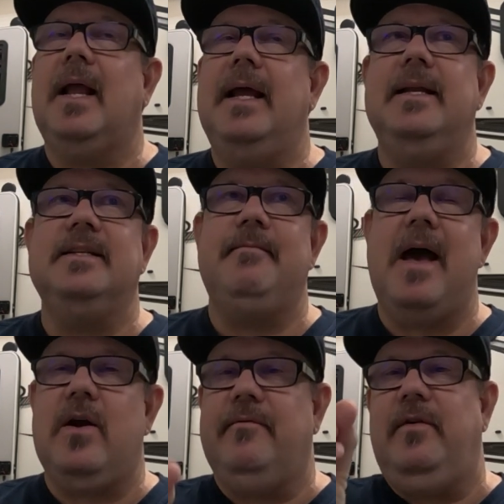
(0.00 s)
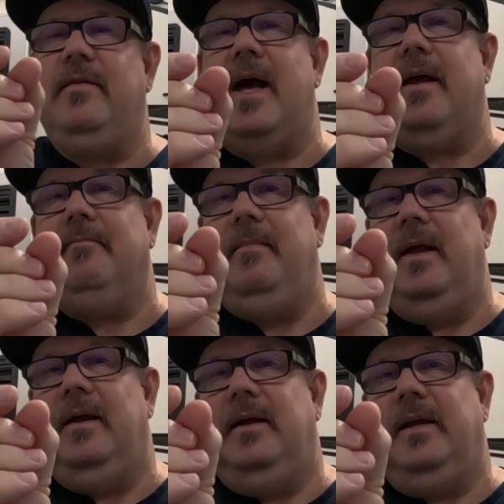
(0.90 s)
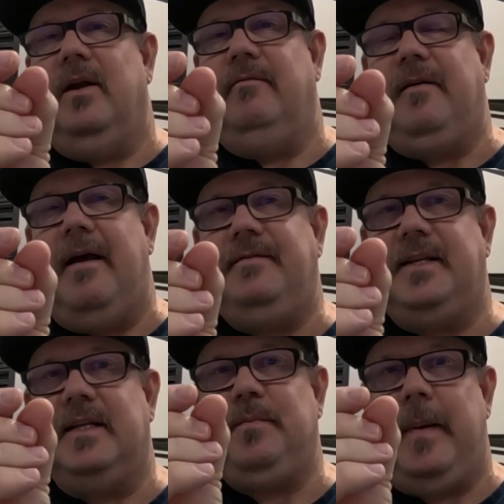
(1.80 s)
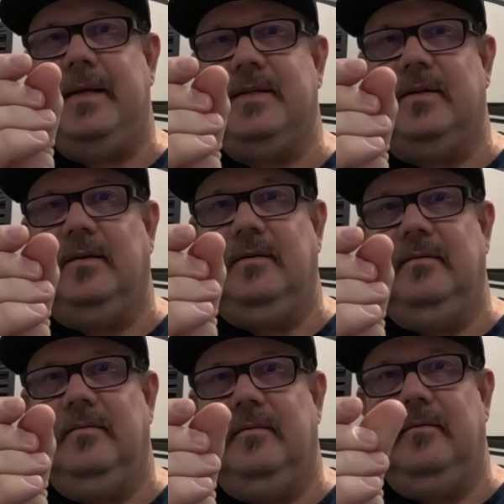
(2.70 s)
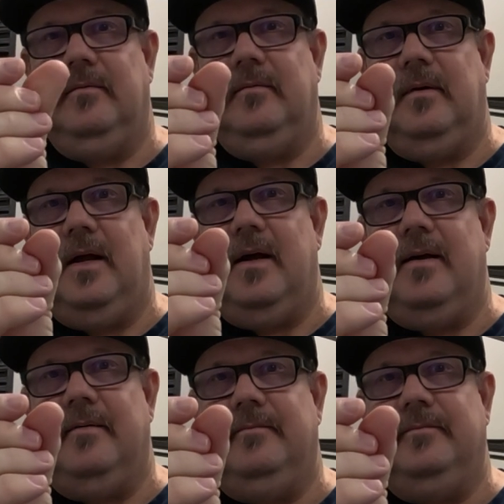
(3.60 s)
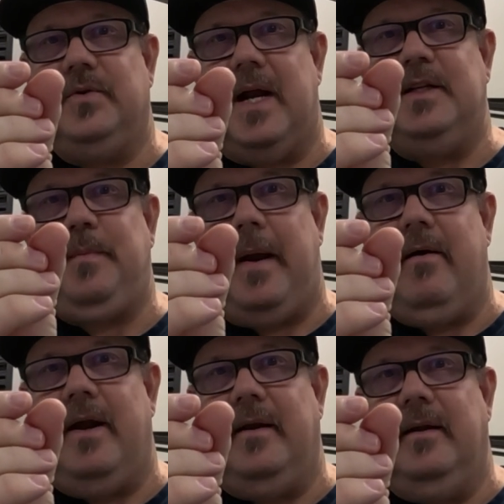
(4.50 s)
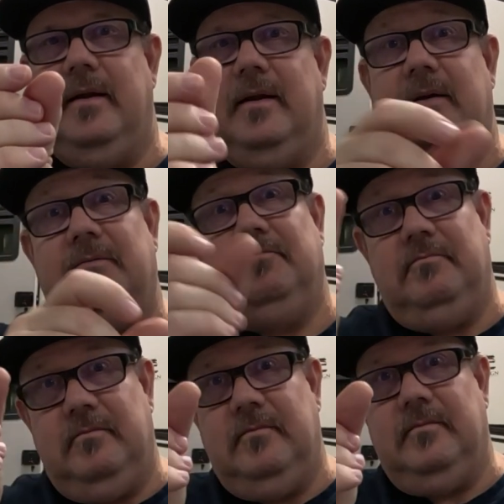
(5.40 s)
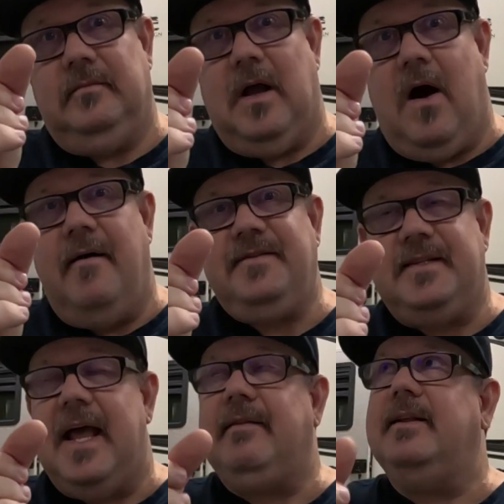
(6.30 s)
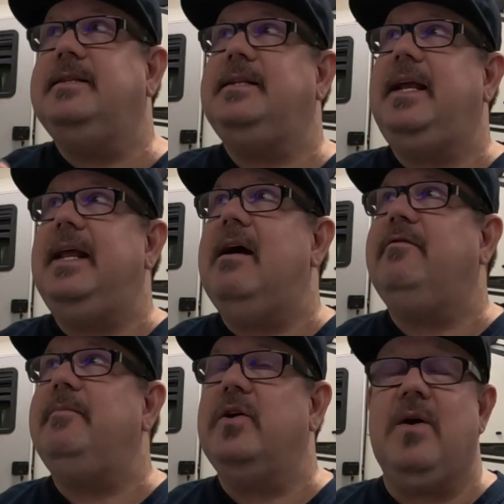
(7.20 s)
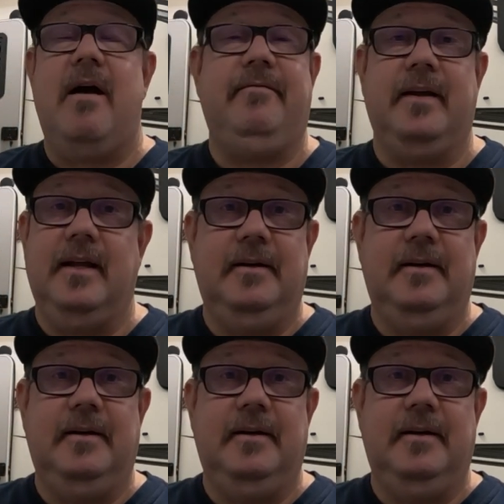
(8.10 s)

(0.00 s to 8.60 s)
it doesn't matter if you've got a 5-6 pixel transparent offset that's sticking out from your graphic.